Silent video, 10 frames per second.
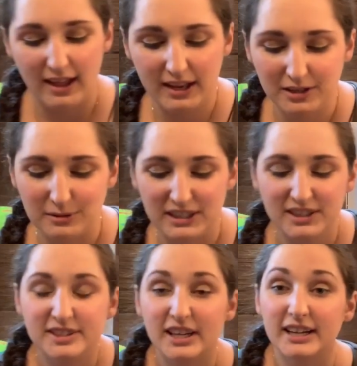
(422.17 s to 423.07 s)

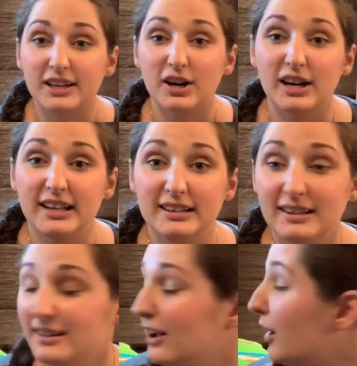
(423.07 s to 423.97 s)
Anyways, I got
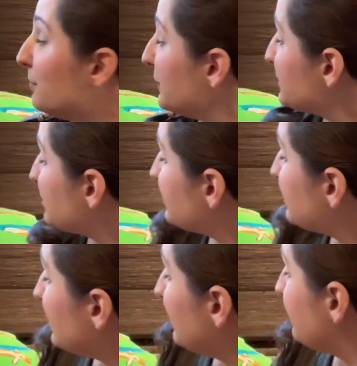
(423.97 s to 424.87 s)
a bunch of
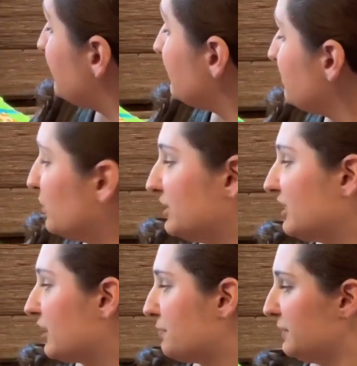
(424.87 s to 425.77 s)
stuff, well,
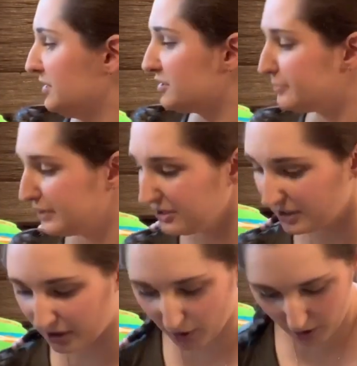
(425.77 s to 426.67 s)
not a bunch, but
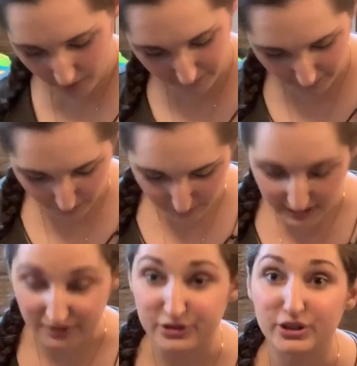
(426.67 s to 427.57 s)
a, a fair bit
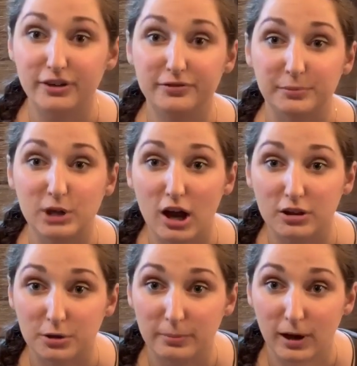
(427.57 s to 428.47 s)
of stuff from
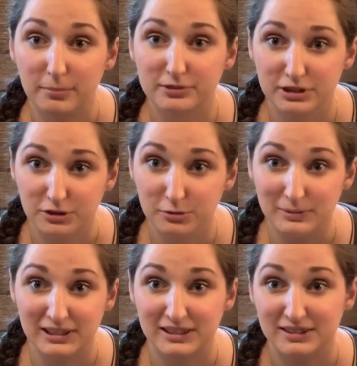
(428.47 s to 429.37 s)
ColourPop too,
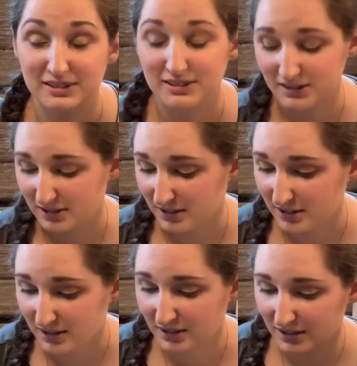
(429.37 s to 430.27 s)
because
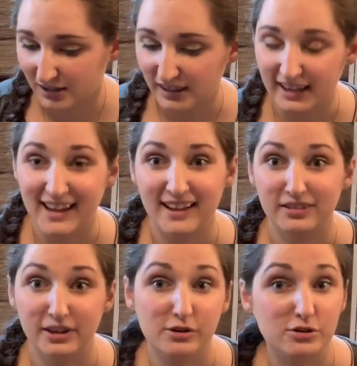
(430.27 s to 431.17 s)
they had
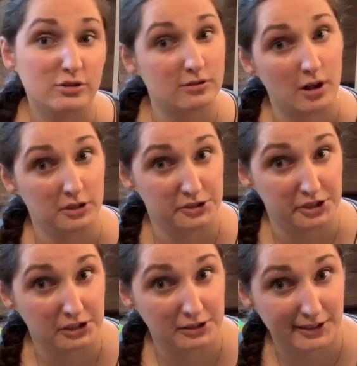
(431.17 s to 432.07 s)
their
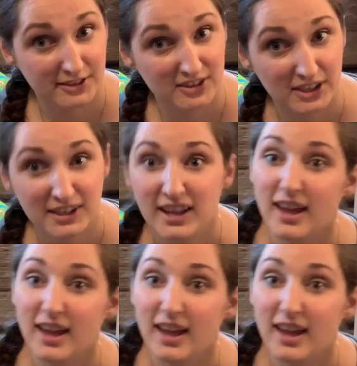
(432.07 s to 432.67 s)
astrology collection